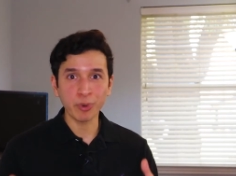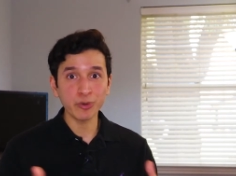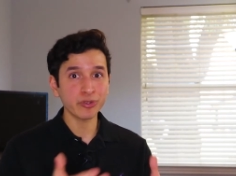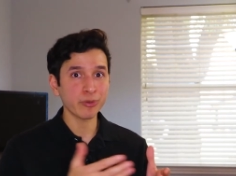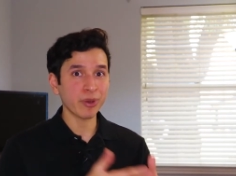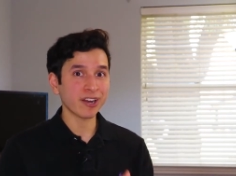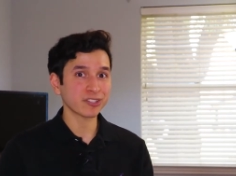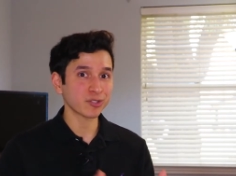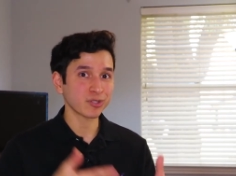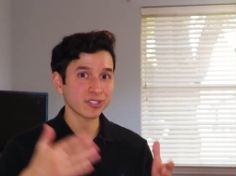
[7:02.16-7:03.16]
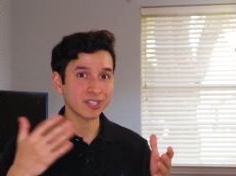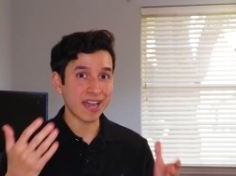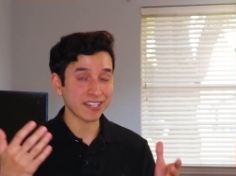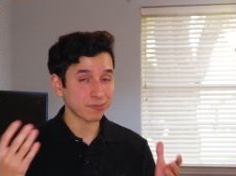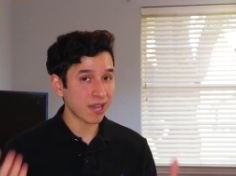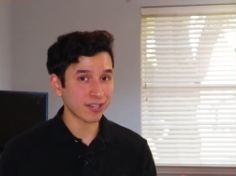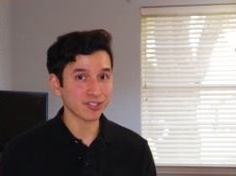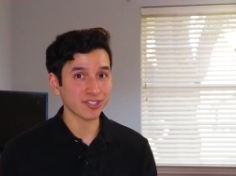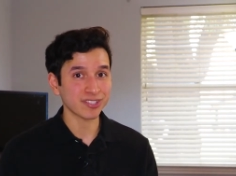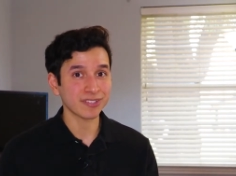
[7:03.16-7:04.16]
both of the boxers' last
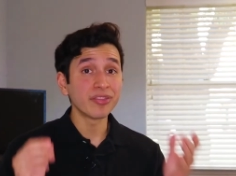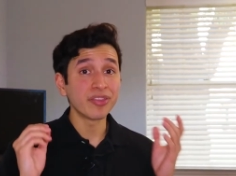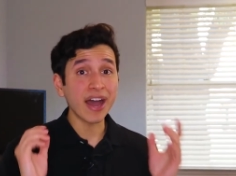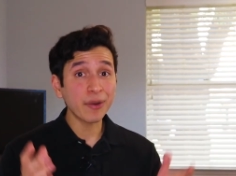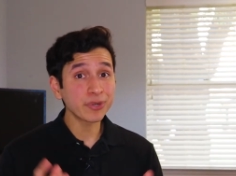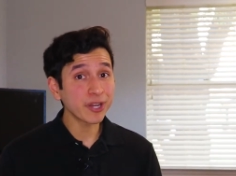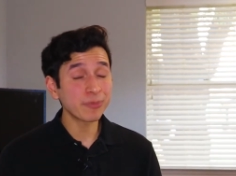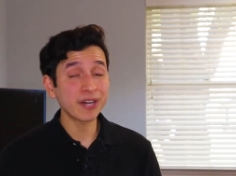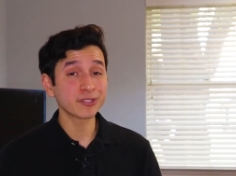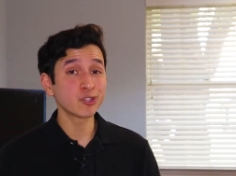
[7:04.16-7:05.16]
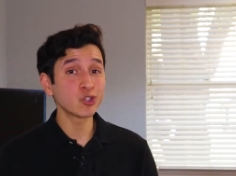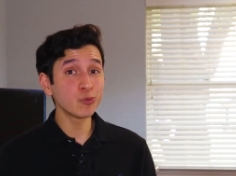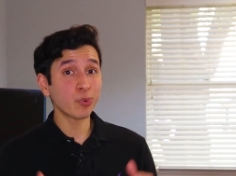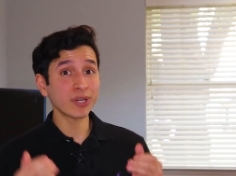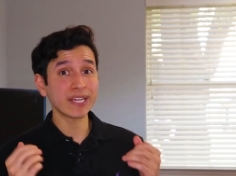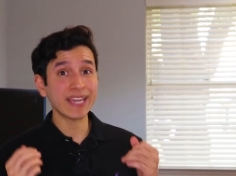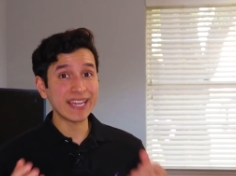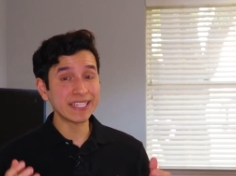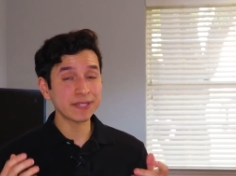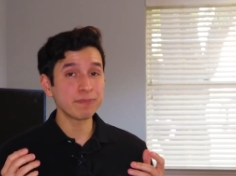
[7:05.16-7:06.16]
matches. That would come out to two point
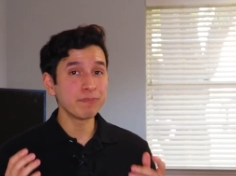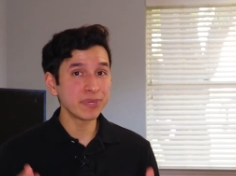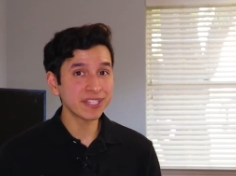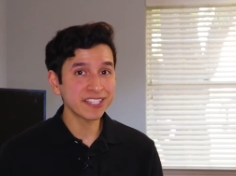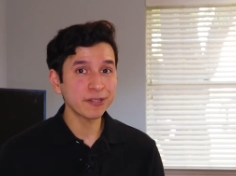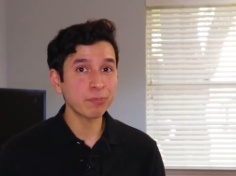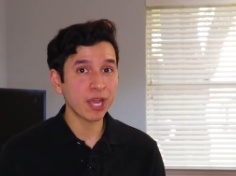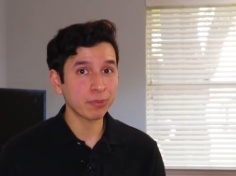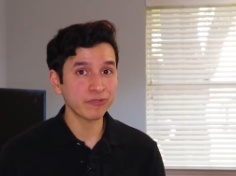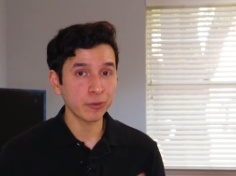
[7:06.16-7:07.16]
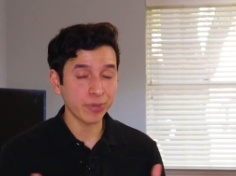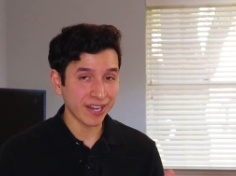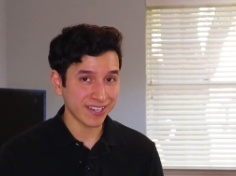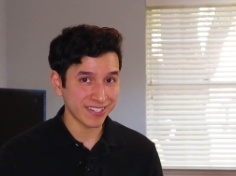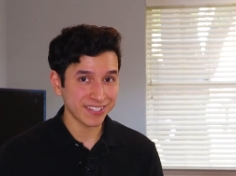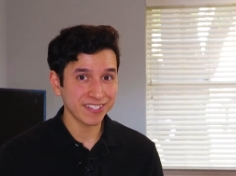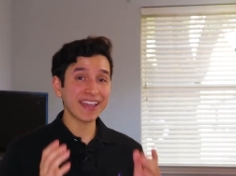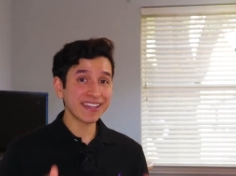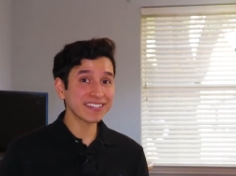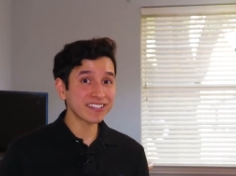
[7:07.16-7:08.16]
eight million pay-per-view buys,
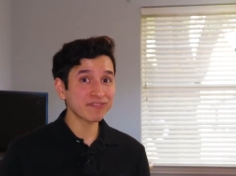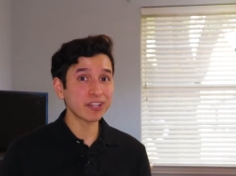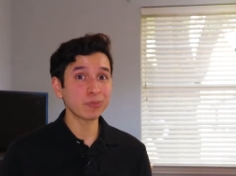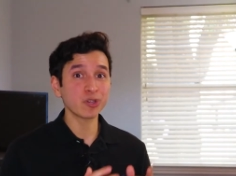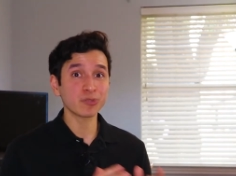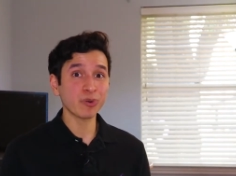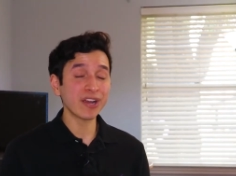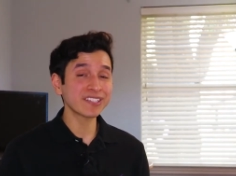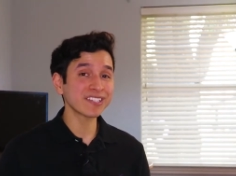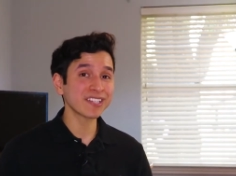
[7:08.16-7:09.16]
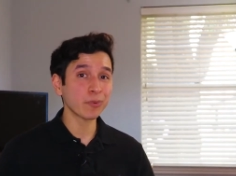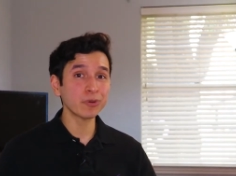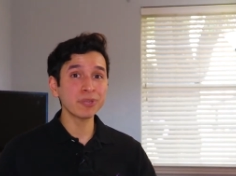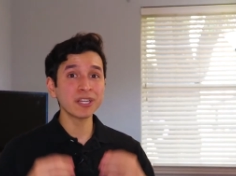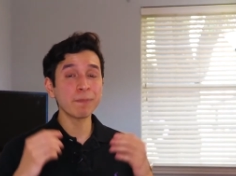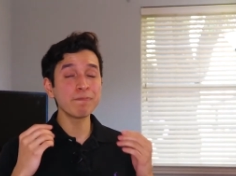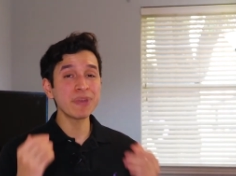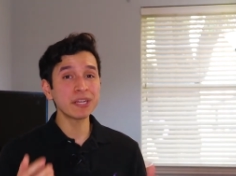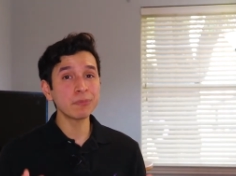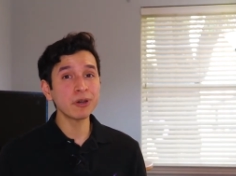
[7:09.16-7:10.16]
and at Fanmio's prices that would mean a
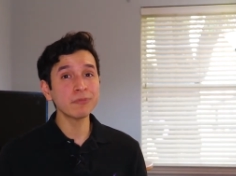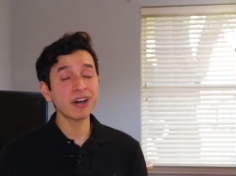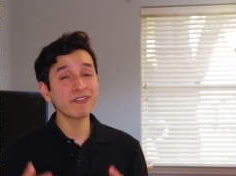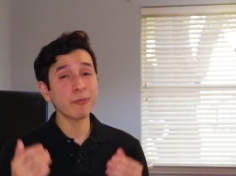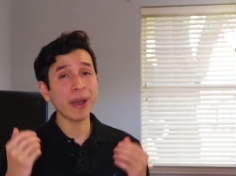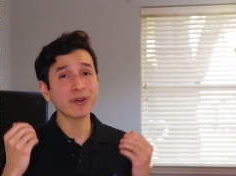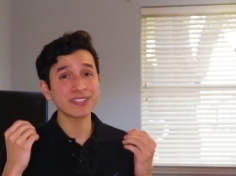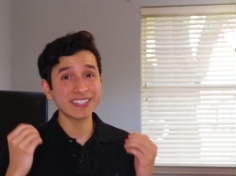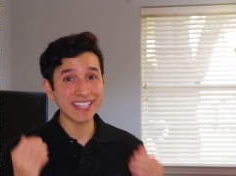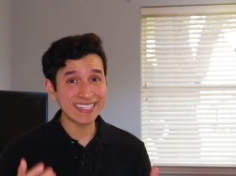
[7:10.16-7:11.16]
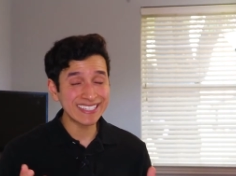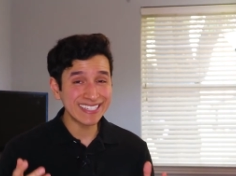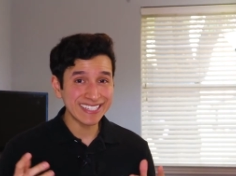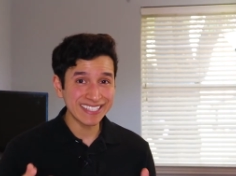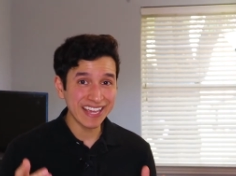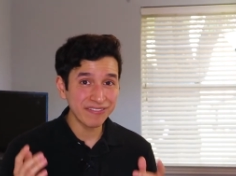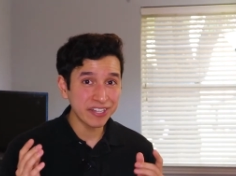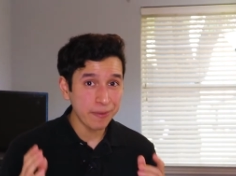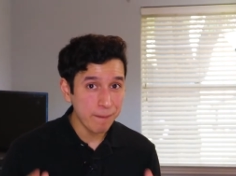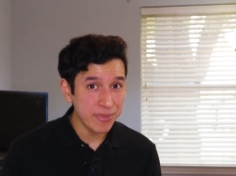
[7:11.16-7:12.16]
minimum of about
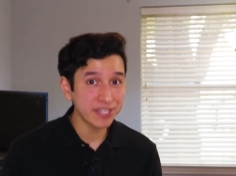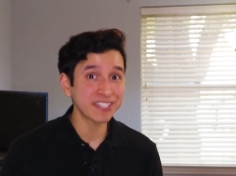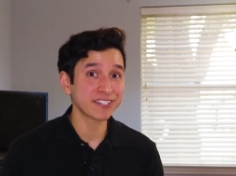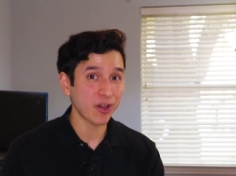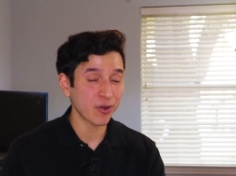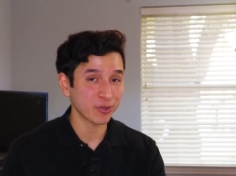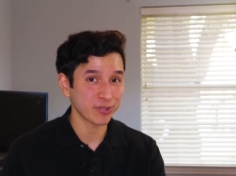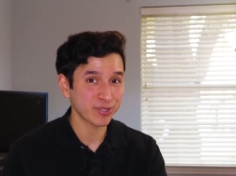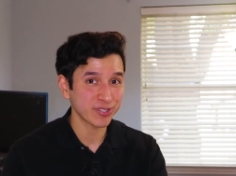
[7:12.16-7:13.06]
ninety-seven million dollars.